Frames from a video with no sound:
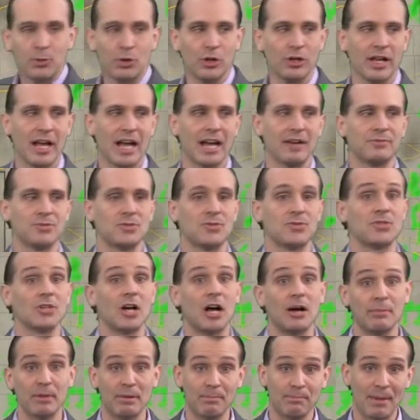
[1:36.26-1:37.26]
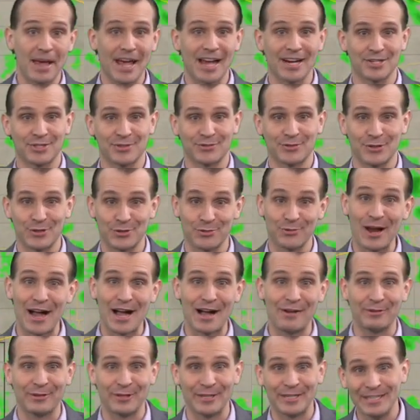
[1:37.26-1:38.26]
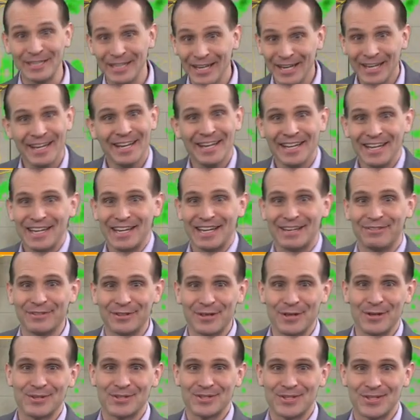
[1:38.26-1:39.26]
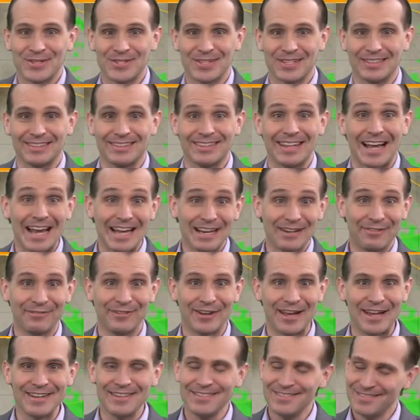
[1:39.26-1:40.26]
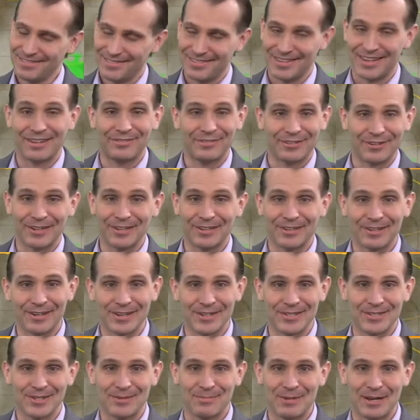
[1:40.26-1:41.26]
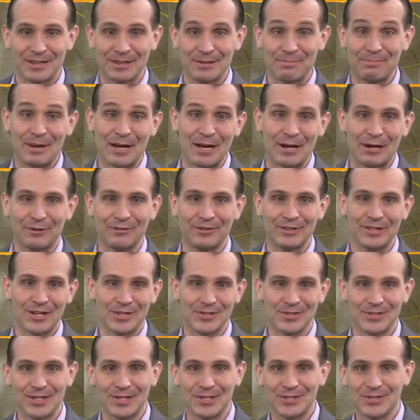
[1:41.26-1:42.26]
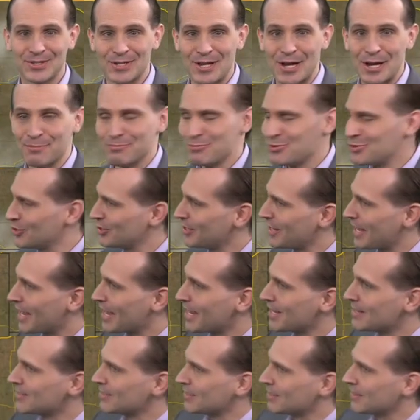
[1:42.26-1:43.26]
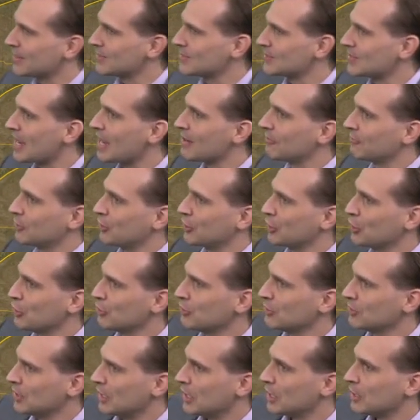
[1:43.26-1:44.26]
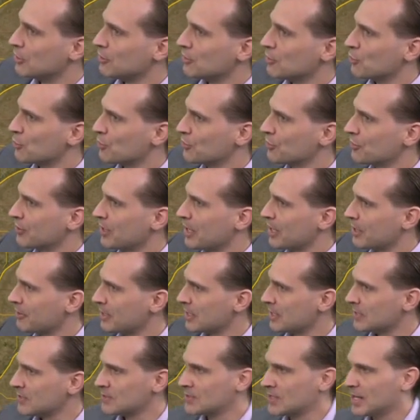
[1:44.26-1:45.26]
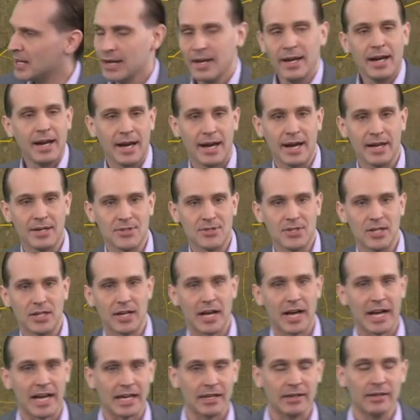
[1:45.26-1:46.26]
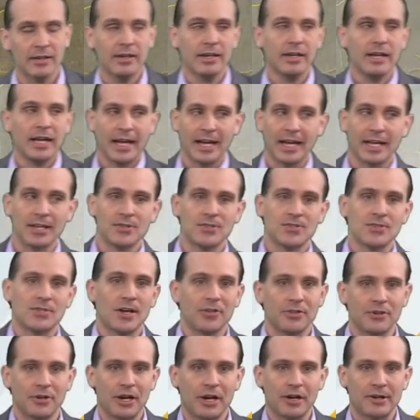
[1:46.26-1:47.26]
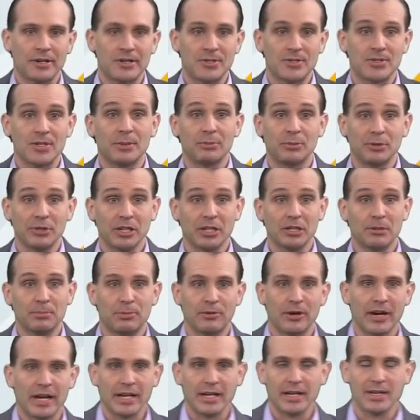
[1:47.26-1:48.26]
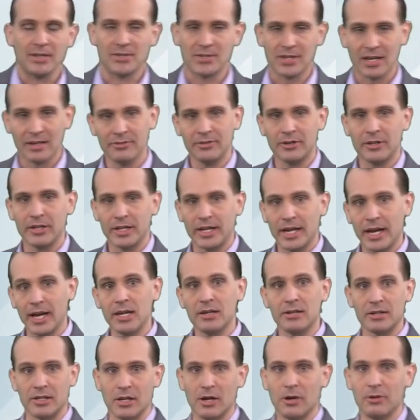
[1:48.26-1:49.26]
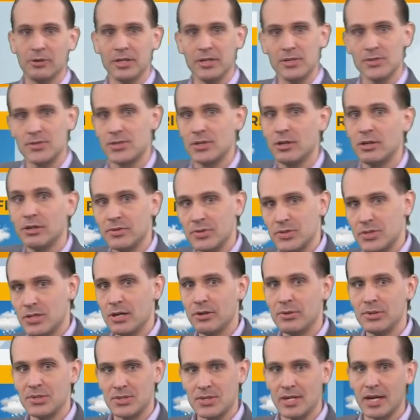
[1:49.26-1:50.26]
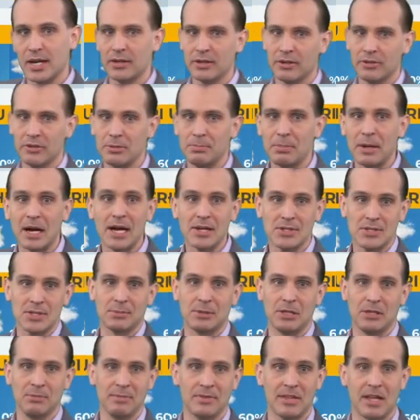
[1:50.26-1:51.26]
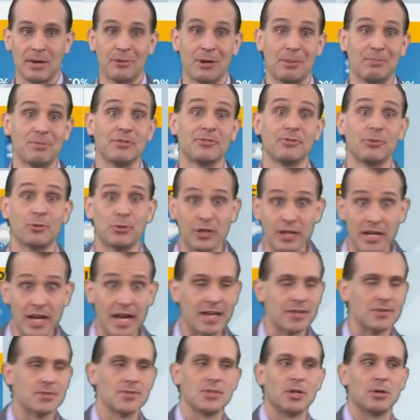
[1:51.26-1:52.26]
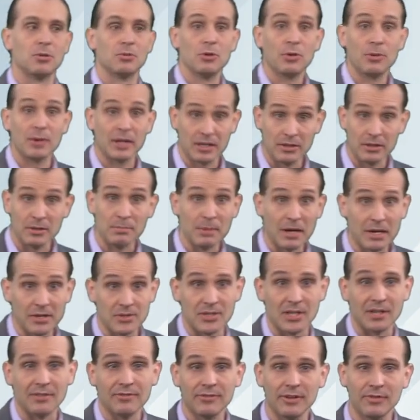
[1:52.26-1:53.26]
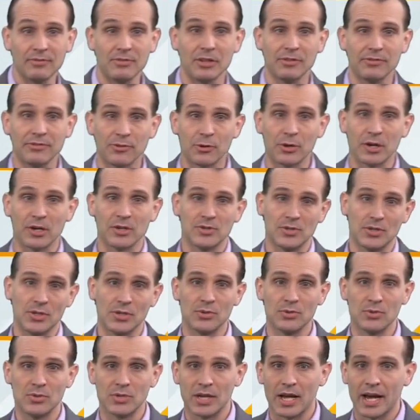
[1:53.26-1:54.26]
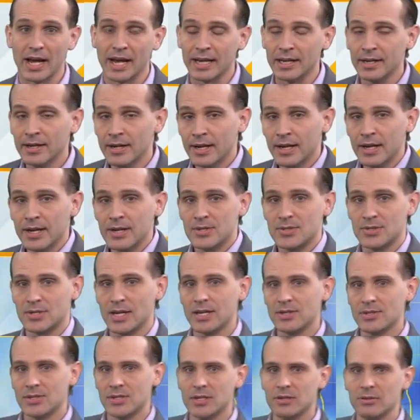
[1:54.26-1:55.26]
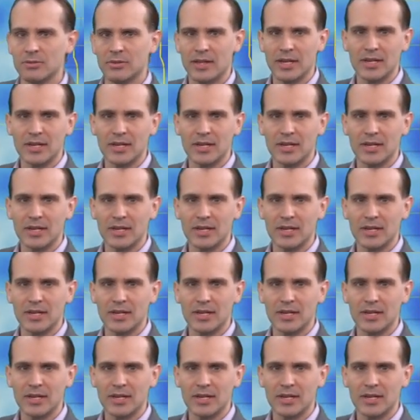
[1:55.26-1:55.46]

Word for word: We'll have some impacts for traveling. Even though this is a light event, never underestimate the power of a dusting of snow. Should end this afternoon in northern areas and tonight in southern areas. Then we'll get a break. In Denver, again, a coating or so of snow is technically possible, and then we're up to 48, so quickly melting. 54 on Tuesday. Stay tuned.